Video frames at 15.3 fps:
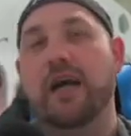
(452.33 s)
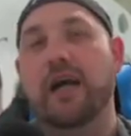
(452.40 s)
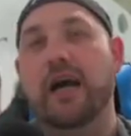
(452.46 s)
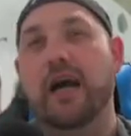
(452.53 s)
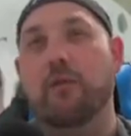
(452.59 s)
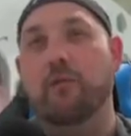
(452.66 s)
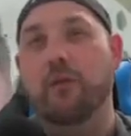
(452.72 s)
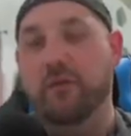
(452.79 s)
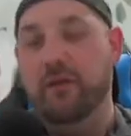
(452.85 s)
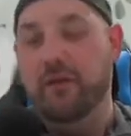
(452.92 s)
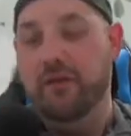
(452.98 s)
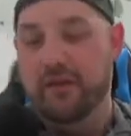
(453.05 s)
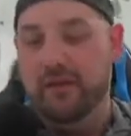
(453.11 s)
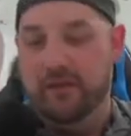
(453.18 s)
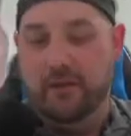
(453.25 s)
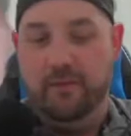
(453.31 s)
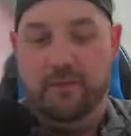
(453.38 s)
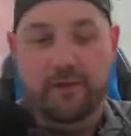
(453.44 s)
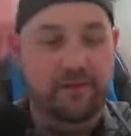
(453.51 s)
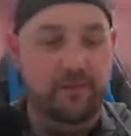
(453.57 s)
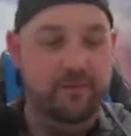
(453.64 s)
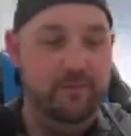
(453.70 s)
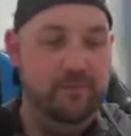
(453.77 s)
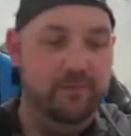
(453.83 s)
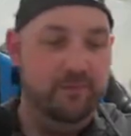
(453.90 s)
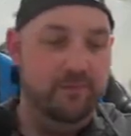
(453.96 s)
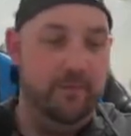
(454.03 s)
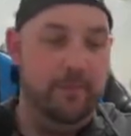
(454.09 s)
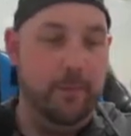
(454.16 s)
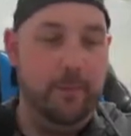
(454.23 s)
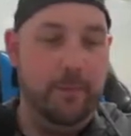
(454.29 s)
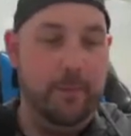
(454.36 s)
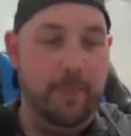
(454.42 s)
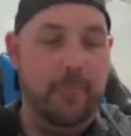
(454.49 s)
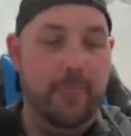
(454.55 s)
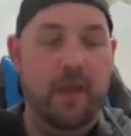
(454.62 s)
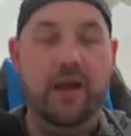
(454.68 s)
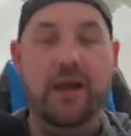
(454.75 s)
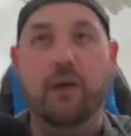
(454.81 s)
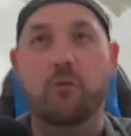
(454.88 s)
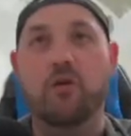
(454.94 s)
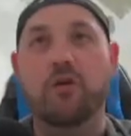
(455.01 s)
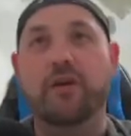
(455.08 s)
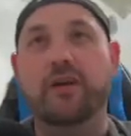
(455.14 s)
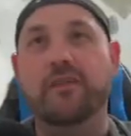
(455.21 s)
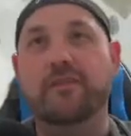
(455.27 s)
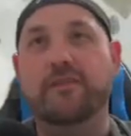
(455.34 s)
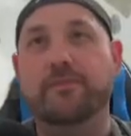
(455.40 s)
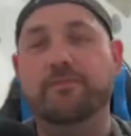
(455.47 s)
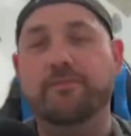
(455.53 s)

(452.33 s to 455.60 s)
um, when we got this on the battlefield. Okay, Warriors.